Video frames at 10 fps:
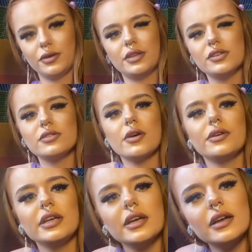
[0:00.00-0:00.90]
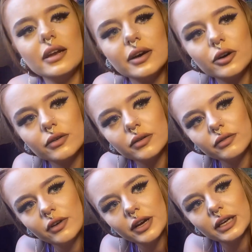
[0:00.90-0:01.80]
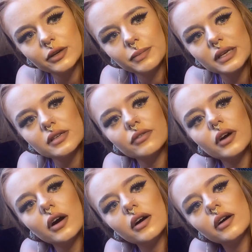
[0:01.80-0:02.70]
This is only a very little piece I've got